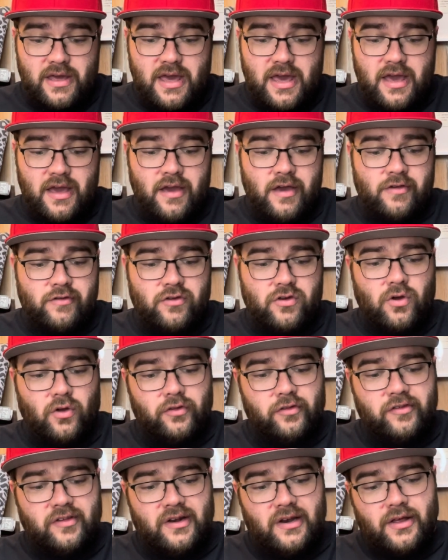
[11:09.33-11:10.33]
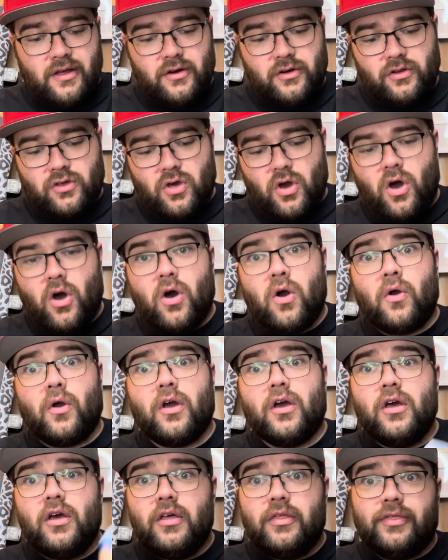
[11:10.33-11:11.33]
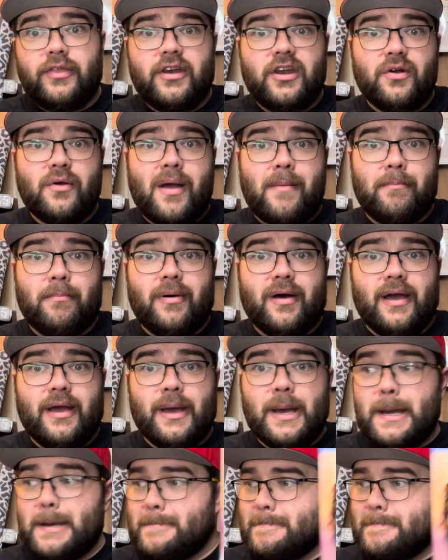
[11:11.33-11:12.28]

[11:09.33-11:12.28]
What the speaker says: it is Godzilla and Kong, The New Empire.